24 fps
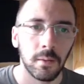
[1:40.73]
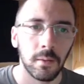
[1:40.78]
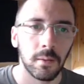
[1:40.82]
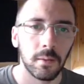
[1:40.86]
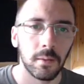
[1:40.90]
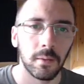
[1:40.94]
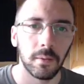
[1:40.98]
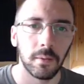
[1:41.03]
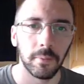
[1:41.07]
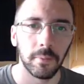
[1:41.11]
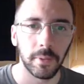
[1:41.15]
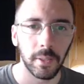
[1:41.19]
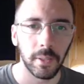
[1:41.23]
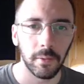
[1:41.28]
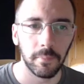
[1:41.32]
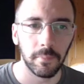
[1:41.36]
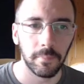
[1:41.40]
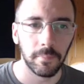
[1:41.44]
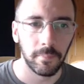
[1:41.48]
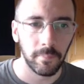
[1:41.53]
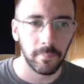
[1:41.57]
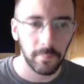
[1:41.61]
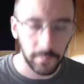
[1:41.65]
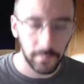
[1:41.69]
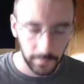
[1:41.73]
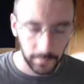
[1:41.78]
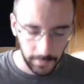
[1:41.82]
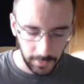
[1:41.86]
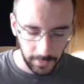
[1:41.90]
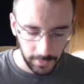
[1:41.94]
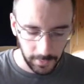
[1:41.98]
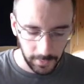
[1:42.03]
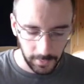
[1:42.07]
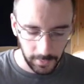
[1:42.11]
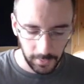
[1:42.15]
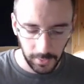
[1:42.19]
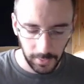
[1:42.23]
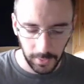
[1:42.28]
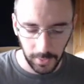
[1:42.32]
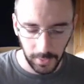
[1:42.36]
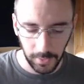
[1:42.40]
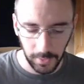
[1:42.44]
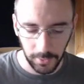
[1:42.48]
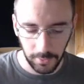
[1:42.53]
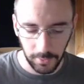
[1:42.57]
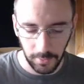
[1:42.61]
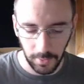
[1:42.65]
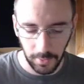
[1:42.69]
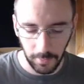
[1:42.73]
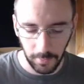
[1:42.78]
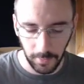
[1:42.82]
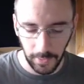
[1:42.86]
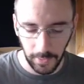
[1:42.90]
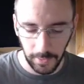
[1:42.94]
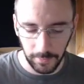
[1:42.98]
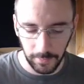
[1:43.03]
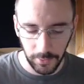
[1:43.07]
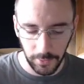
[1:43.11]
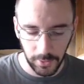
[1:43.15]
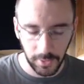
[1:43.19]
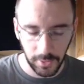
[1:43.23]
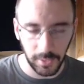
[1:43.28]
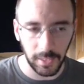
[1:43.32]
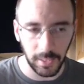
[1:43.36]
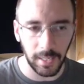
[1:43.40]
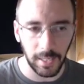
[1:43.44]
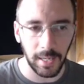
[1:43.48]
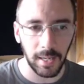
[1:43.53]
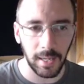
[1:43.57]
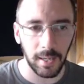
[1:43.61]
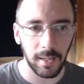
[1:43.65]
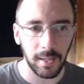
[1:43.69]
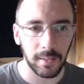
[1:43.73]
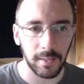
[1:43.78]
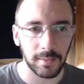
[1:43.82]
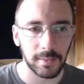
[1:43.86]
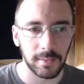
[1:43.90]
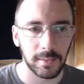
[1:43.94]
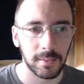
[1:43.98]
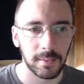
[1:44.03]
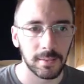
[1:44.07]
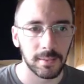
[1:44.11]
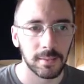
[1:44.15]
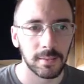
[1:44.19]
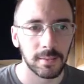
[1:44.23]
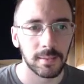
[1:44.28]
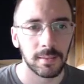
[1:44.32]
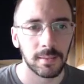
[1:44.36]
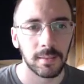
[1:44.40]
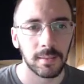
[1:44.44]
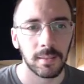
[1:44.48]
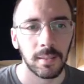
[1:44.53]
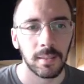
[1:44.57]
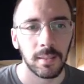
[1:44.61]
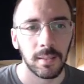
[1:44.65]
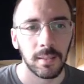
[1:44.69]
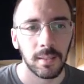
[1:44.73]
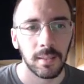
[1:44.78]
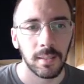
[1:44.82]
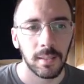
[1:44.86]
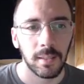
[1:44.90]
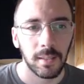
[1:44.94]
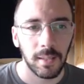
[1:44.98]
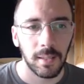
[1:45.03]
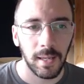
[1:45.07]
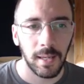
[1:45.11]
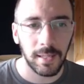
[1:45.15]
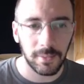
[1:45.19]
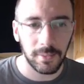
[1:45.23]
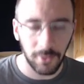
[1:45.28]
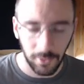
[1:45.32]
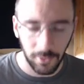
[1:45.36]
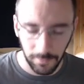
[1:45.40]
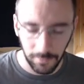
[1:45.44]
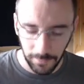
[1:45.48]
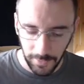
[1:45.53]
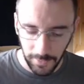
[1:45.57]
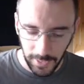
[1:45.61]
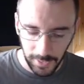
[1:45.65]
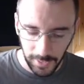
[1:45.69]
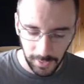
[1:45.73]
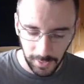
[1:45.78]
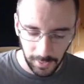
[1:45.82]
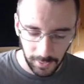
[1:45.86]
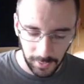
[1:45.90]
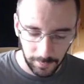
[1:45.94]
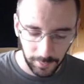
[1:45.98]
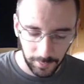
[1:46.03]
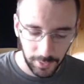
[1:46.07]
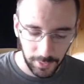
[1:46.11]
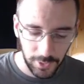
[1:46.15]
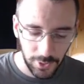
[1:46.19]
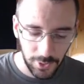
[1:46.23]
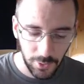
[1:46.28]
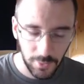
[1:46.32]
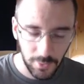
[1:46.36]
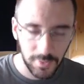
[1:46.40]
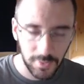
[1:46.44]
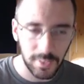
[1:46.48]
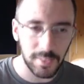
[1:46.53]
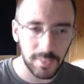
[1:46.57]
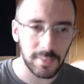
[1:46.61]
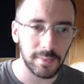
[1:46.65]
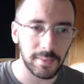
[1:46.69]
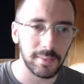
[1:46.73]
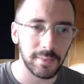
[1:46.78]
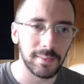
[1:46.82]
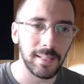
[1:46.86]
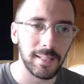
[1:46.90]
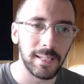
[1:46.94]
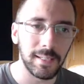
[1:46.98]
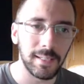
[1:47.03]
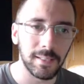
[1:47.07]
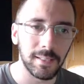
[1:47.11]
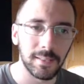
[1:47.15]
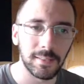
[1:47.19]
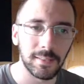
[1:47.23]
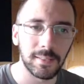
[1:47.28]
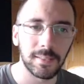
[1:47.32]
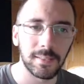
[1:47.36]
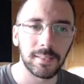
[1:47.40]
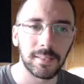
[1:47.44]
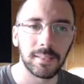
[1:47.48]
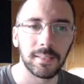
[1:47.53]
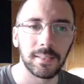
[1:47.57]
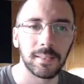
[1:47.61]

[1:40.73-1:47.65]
There we go. And straight away, I'm just going to add config, and I'm going to use this layers